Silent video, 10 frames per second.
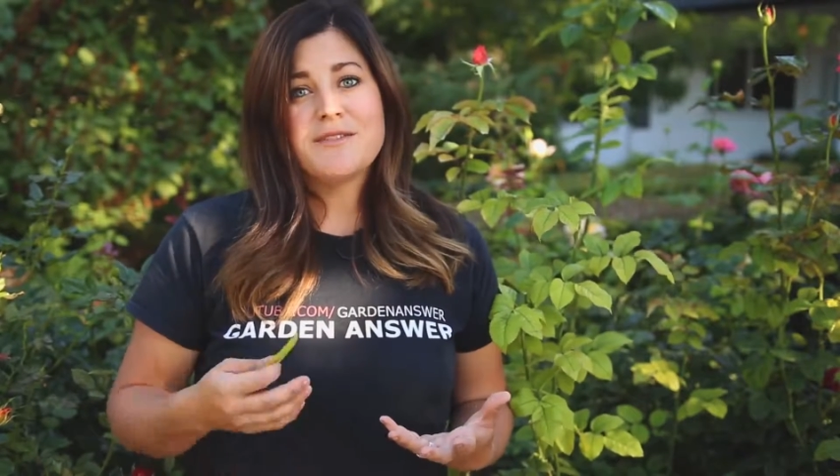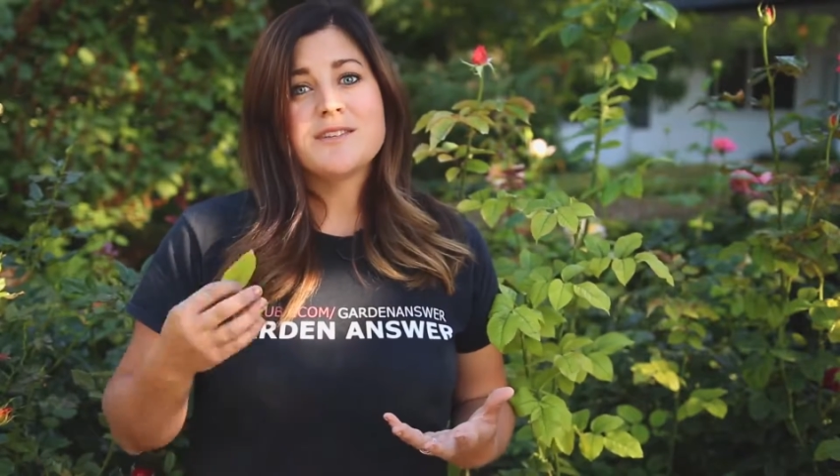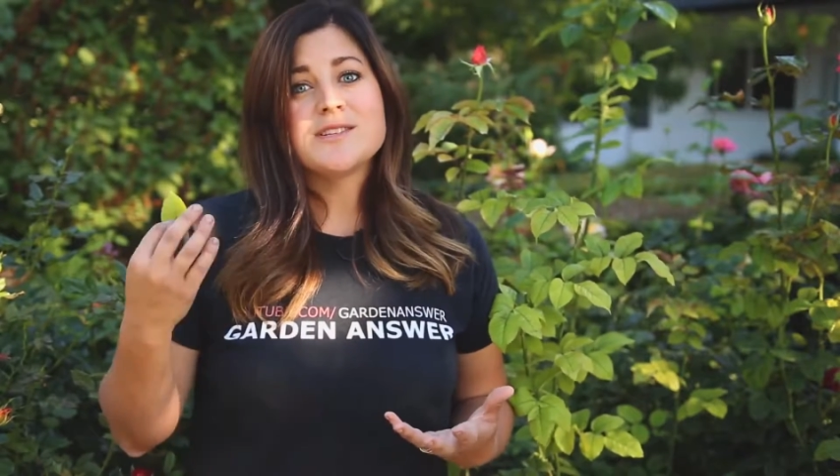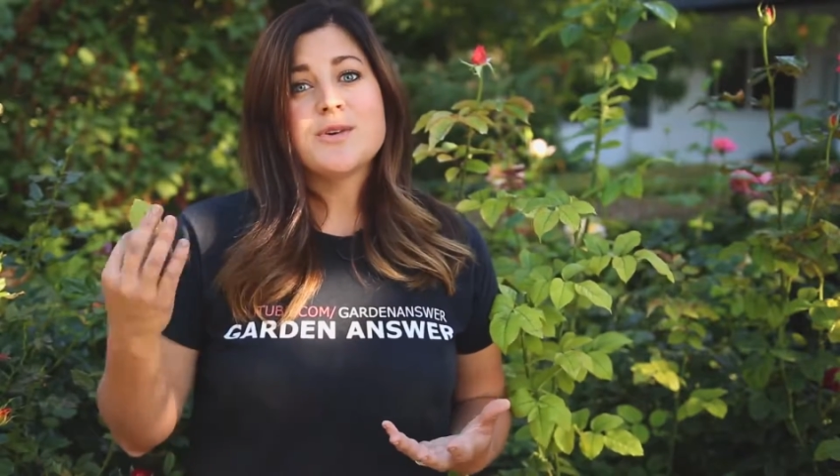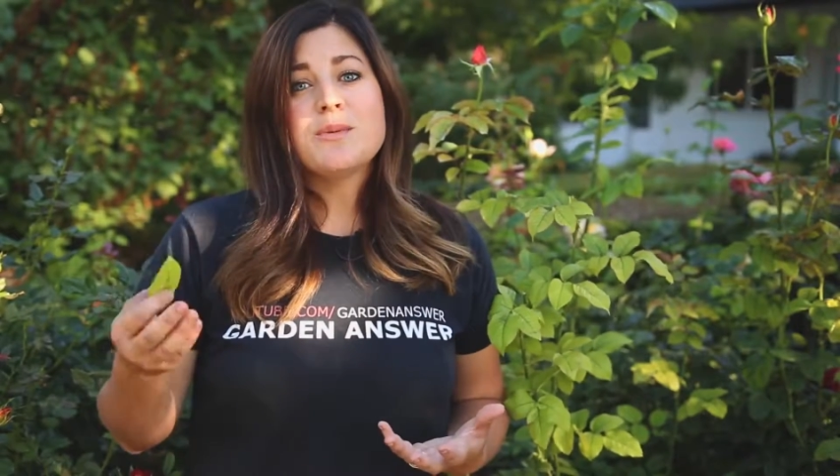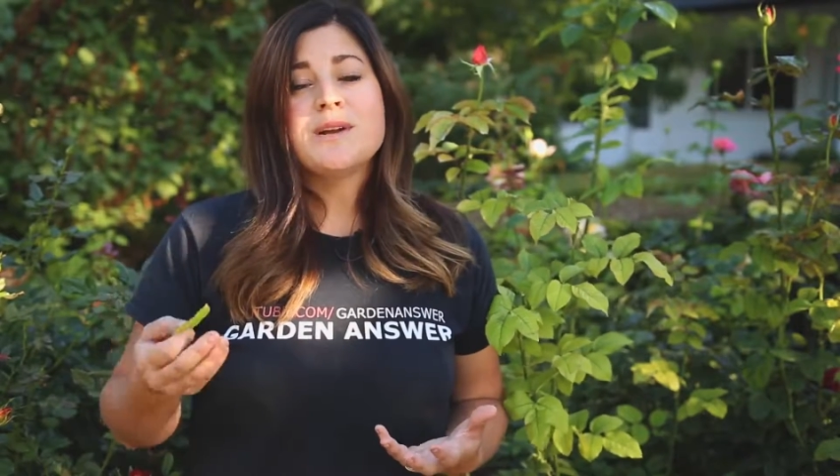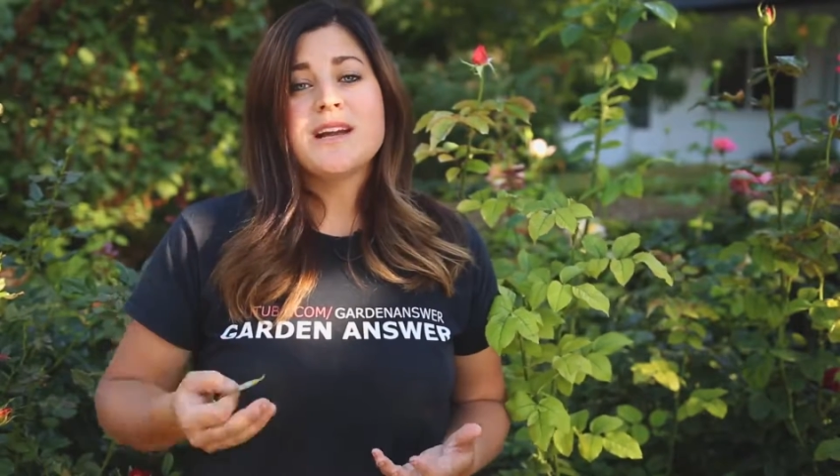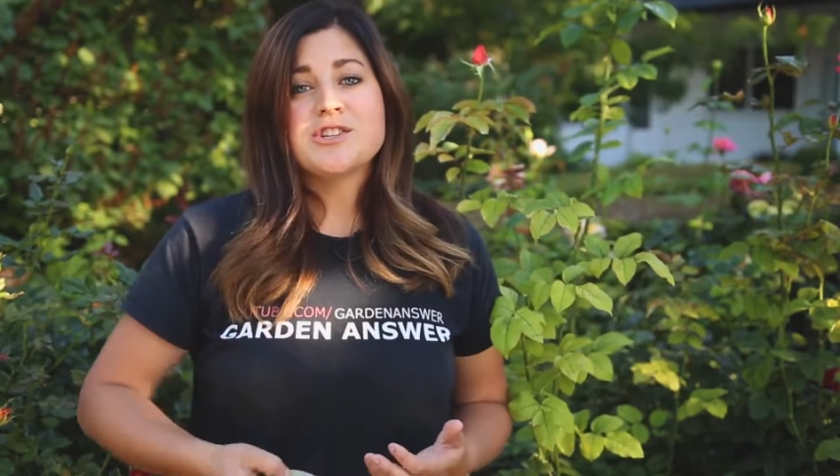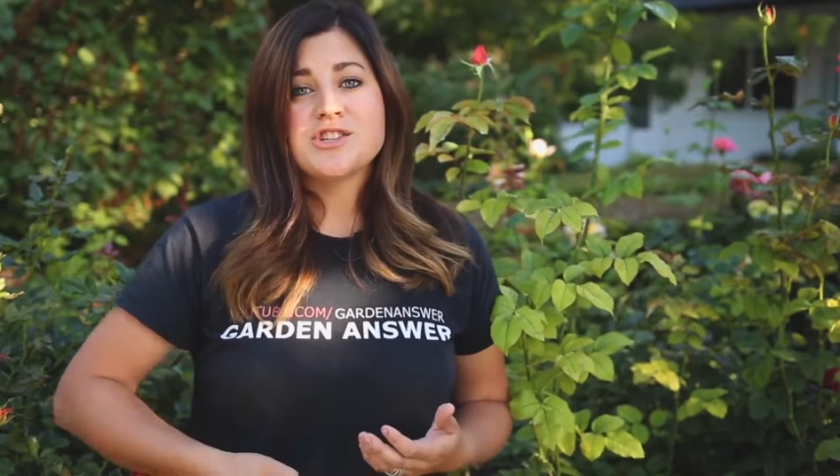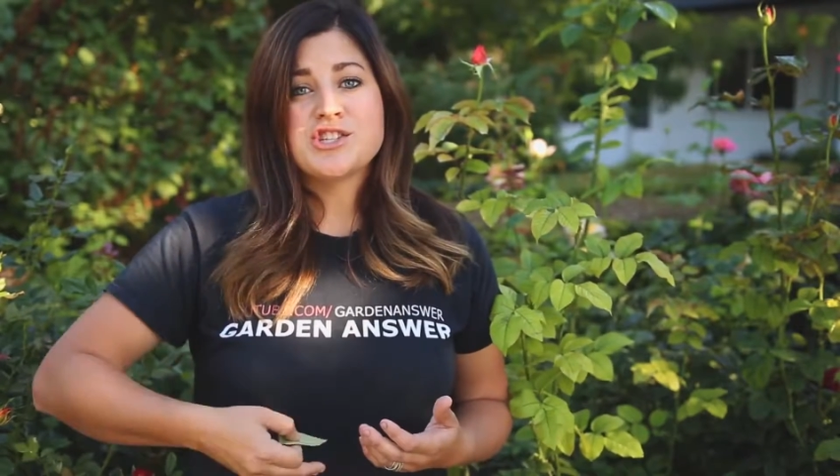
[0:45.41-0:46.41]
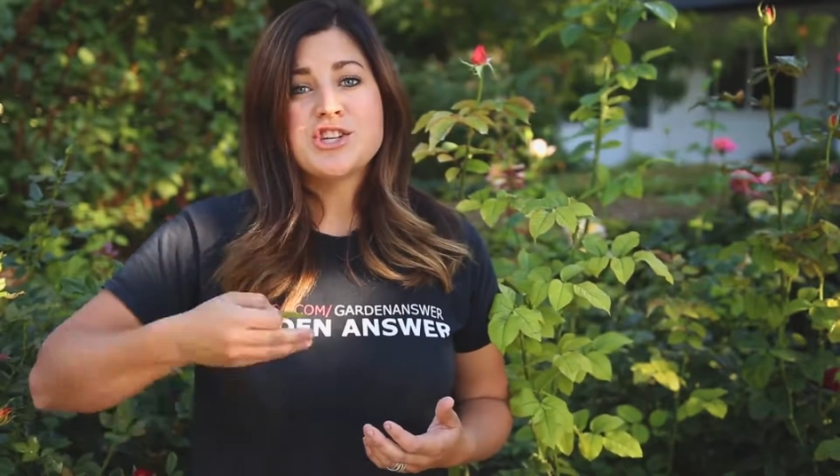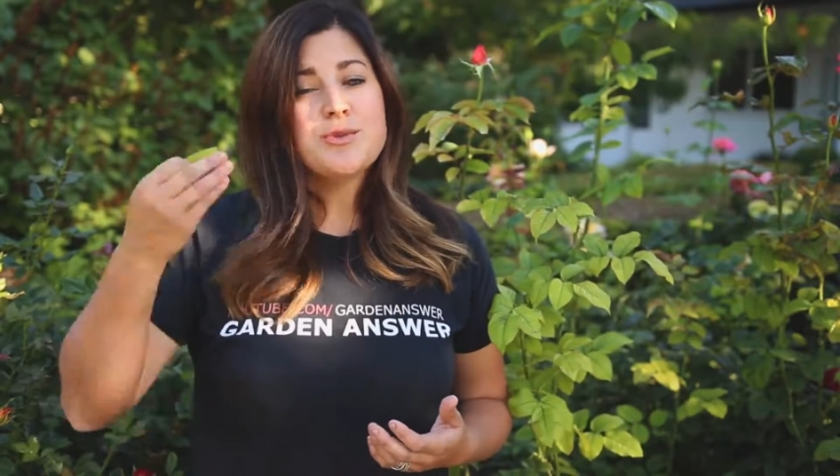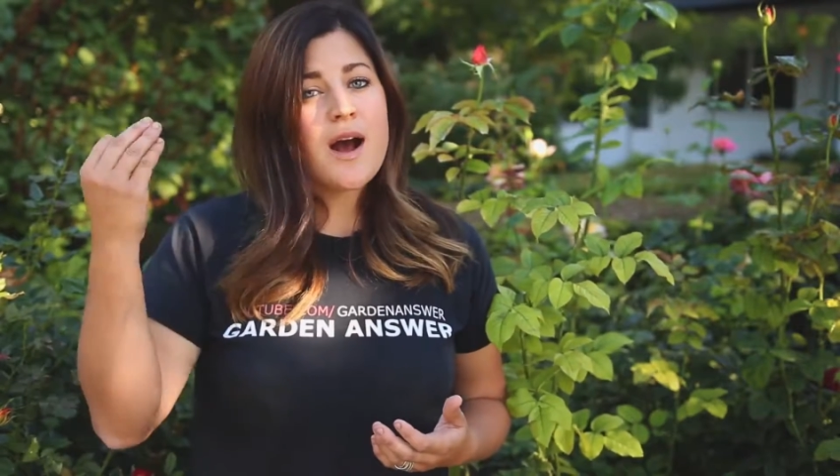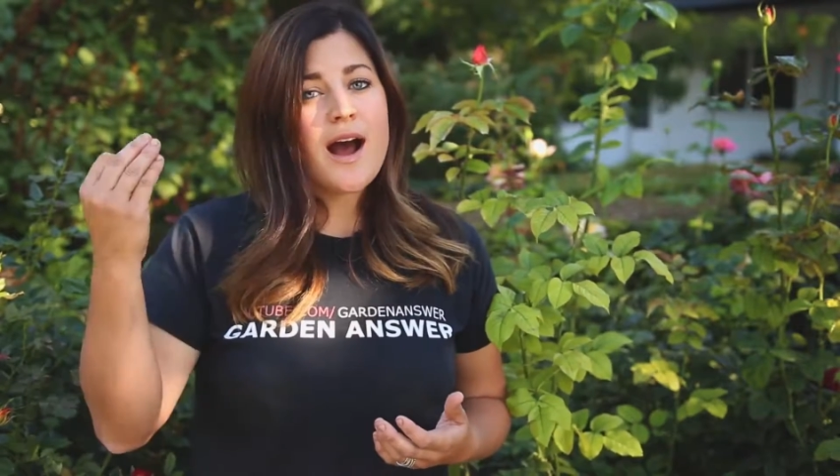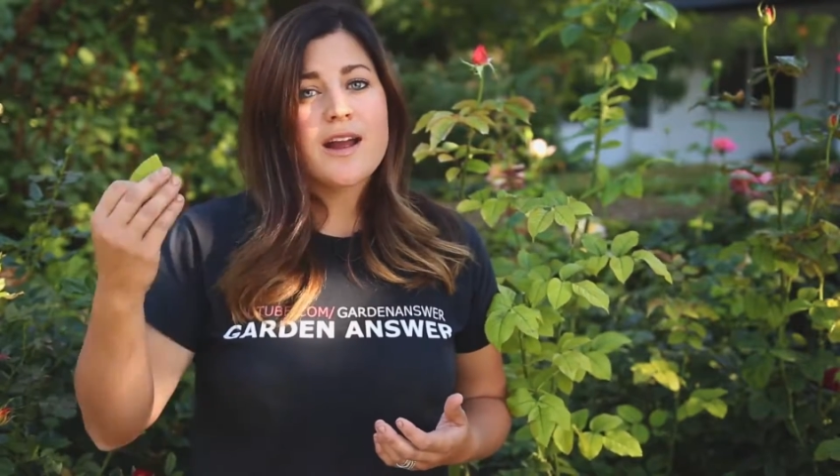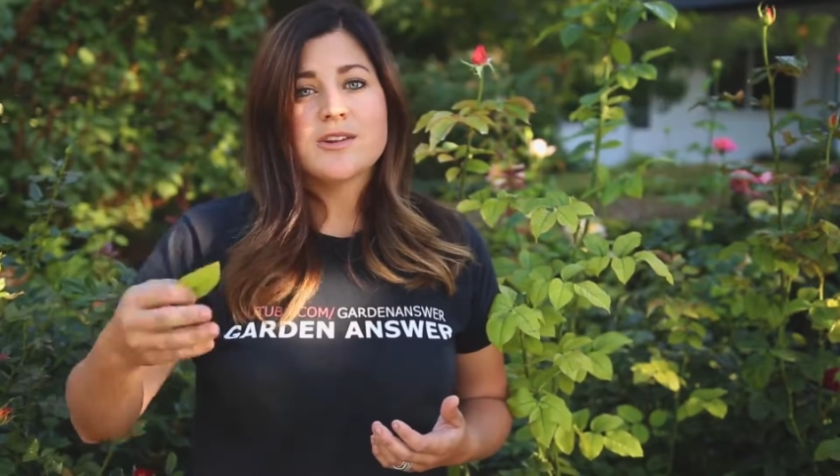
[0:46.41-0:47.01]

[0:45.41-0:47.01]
If the soil pH is too high,